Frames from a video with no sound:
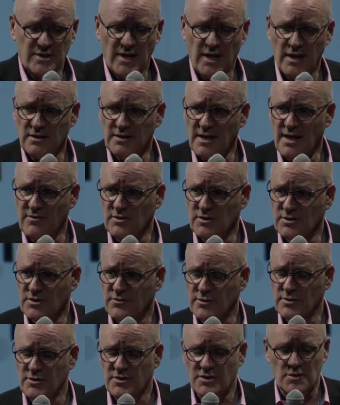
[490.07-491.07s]
quartile
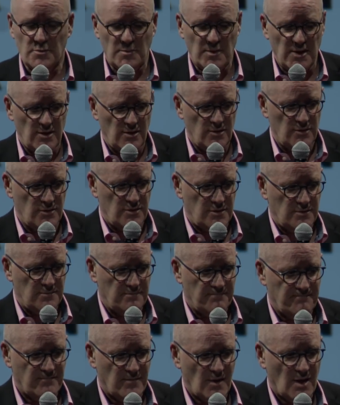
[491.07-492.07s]
levels versus
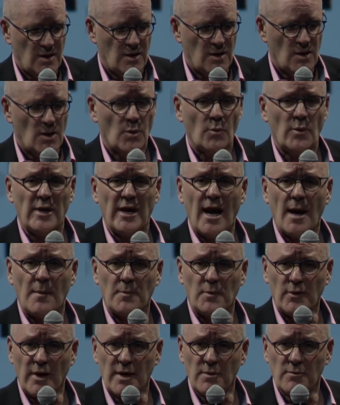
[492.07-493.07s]
peers. We
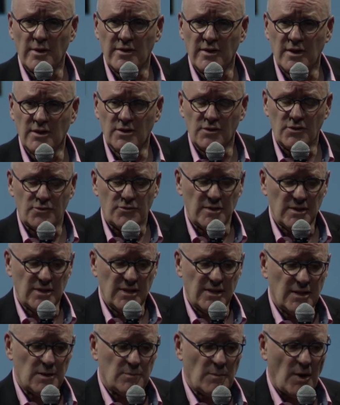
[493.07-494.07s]
operate with
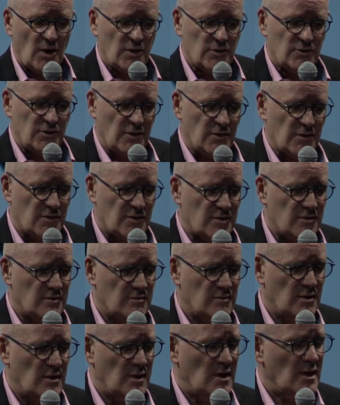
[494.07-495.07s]
industry-leading
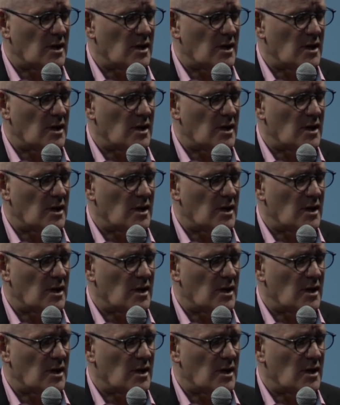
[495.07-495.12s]
margins.